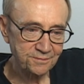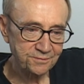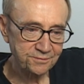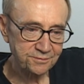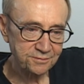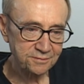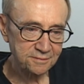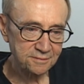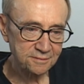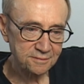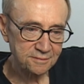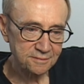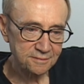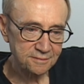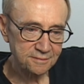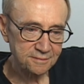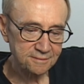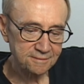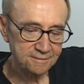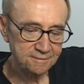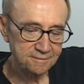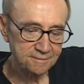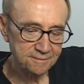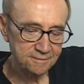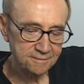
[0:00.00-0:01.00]

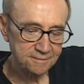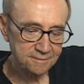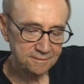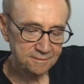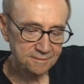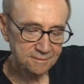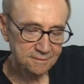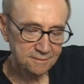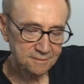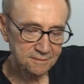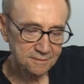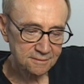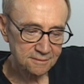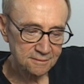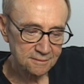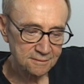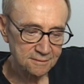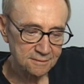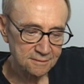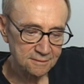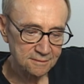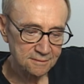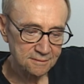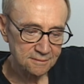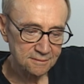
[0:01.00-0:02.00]

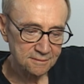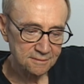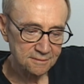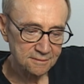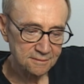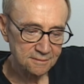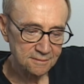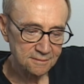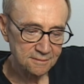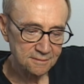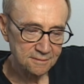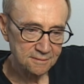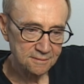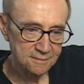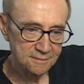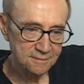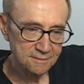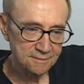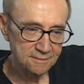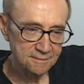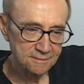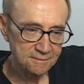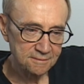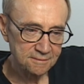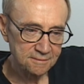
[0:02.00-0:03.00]

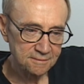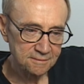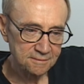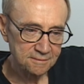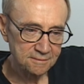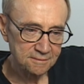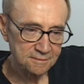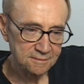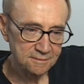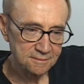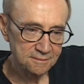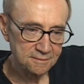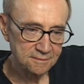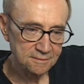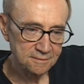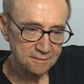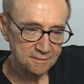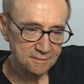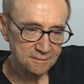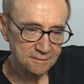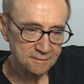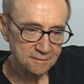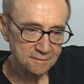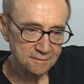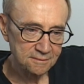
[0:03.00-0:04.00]

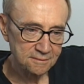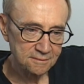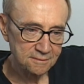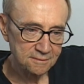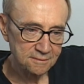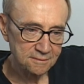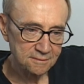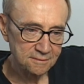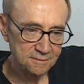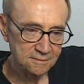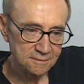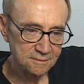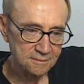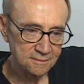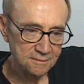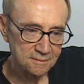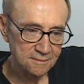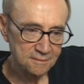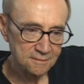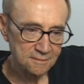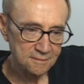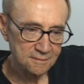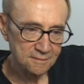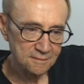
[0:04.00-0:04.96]
[no speech]